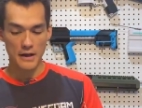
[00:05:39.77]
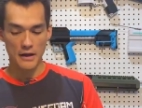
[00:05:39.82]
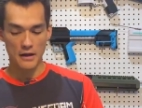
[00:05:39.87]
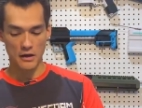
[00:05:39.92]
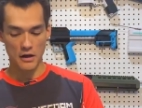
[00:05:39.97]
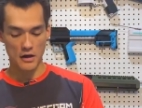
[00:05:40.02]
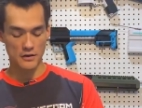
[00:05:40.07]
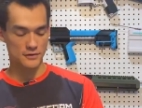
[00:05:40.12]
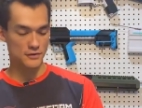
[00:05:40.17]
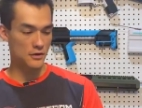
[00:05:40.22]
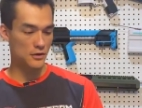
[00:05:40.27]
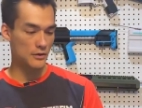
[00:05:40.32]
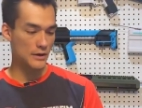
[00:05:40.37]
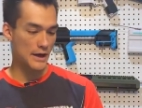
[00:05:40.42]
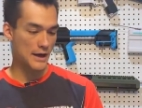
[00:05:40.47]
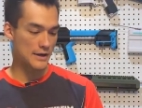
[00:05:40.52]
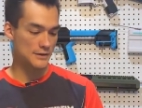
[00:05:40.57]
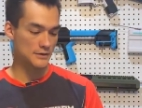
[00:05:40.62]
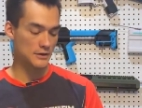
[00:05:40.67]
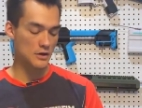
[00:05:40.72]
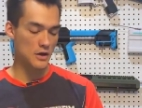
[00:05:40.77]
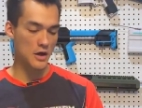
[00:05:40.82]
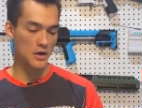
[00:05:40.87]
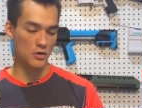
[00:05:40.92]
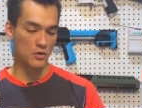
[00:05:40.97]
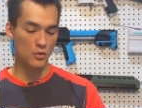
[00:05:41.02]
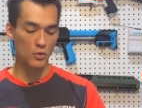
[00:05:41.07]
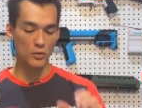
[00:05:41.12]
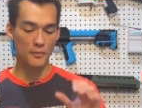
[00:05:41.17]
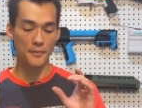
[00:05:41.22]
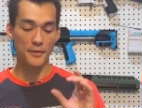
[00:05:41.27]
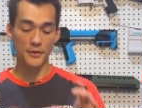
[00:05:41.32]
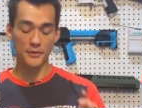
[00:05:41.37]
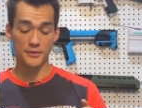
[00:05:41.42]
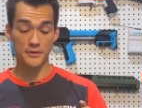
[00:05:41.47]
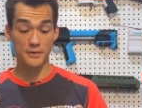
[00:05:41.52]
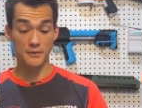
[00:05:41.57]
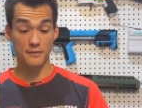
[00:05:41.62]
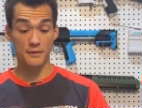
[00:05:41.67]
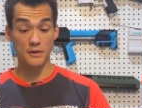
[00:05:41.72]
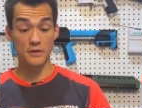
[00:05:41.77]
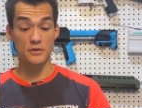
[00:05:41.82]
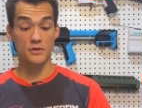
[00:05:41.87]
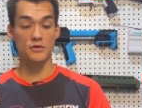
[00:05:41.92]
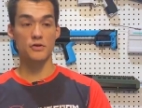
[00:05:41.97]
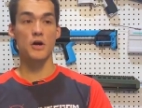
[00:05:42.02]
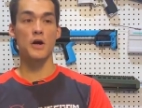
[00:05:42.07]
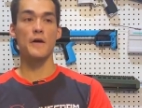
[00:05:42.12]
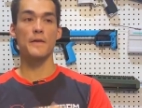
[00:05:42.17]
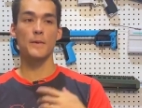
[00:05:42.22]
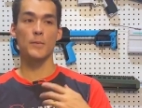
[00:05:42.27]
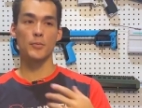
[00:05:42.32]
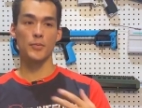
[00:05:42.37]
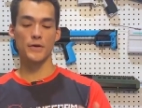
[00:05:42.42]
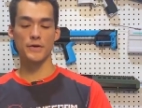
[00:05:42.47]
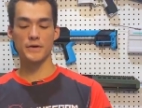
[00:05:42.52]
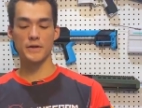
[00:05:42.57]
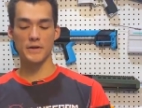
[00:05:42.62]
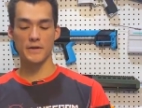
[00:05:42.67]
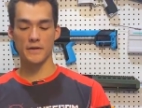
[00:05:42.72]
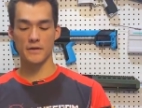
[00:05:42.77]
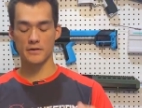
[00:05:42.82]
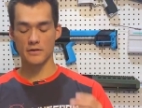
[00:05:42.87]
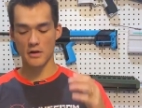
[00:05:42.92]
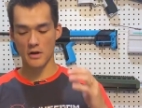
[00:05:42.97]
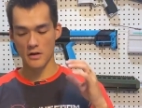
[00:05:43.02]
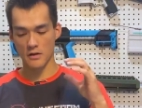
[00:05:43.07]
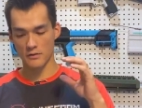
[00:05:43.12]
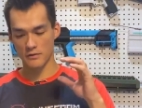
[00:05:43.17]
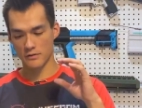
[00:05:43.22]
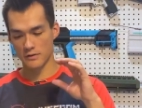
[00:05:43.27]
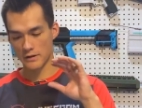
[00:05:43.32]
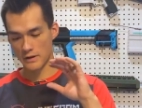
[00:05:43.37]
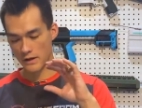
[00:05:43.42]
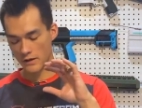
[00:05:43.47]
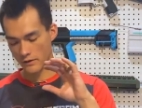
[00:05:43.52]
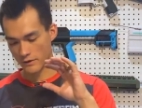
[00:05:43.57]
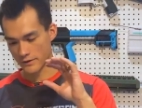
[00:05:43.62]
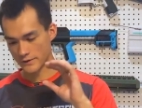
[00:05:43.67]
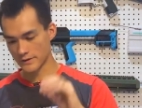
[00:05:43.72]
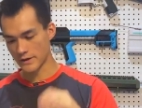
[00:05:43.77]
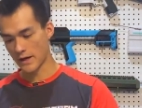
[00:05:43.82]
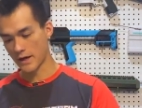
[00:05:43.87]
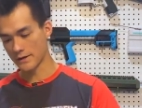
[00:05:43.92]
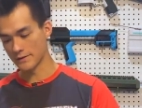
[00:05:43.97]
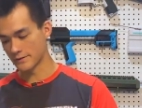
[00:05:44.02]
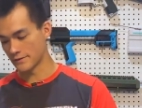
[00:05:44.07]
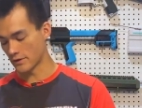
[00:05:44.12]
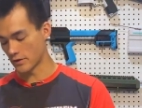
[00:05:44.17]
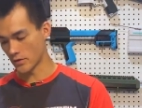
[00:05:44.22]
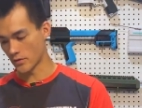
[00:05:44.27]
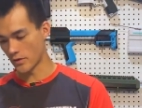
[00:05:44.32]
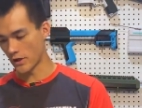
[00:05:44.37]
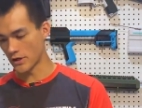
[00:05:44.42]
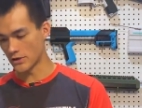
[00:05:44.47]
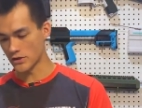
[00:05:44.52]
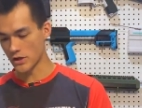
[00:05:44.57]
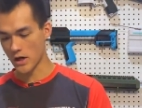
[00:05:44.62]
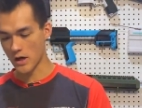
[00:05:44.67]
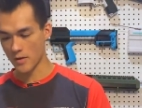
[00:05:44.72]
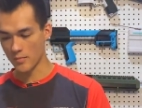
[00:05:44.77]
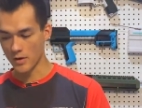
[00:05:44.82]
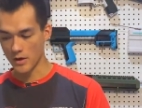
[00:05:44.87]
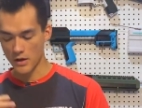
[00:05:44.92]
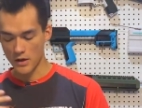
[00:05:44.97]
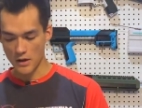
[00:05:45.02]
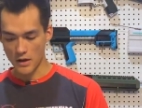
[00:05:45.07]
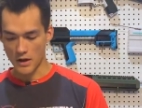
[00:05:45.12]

It also has a lot of cool built-in features on the printing that DoughtinatorDesigns did a great job